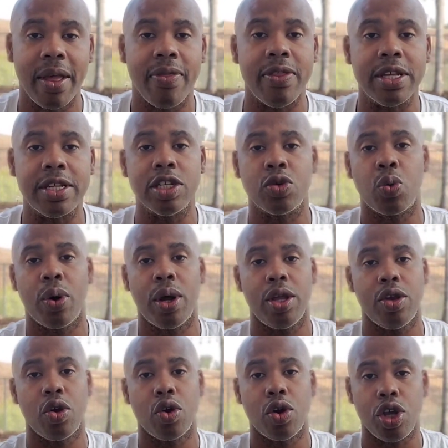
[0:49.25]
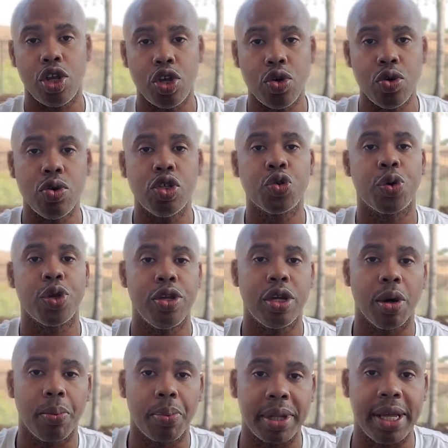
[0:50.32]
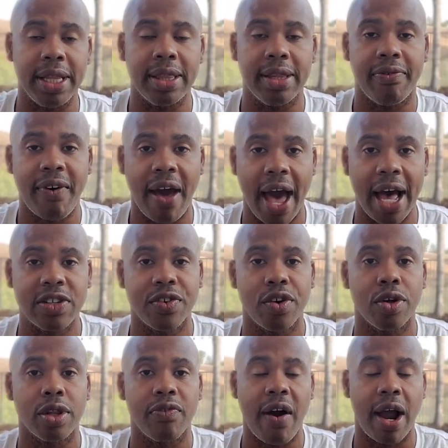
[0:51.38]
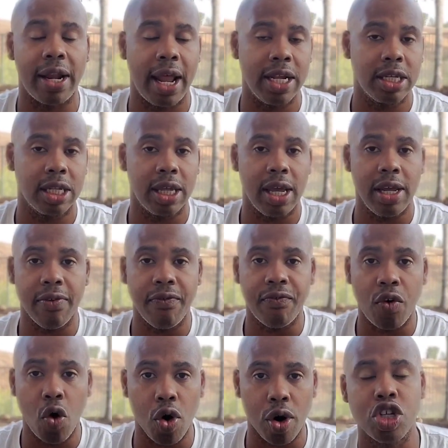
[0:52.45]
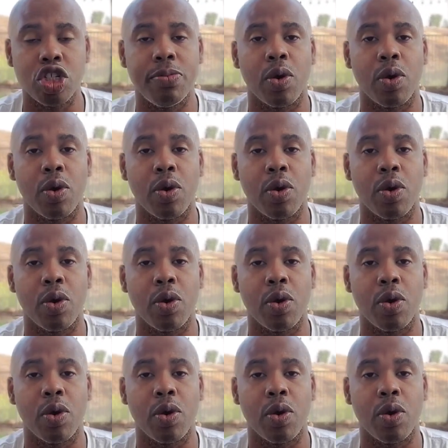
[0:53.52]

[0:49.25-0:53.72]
This is what you're going to use when you complete the FAFSA or the financial aid forms.